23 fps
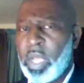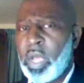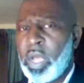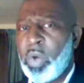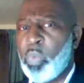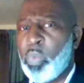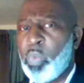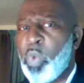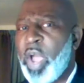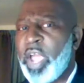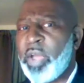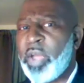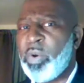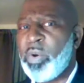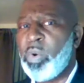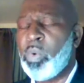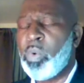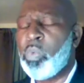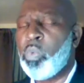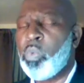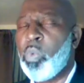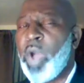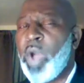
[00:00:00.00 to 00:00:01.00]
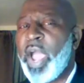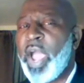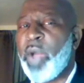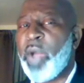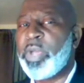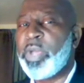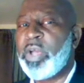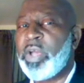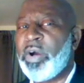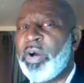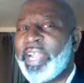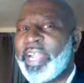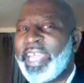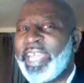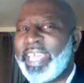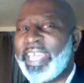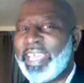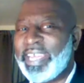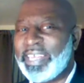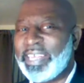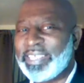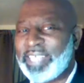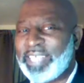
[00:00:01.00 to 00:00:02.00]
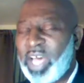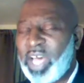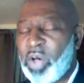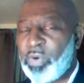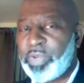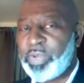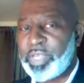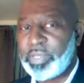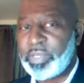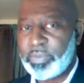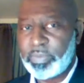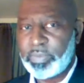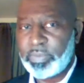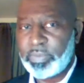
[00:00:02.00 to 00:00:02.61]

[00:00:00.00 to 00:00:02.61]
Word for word: Where where we going to eat, Tony?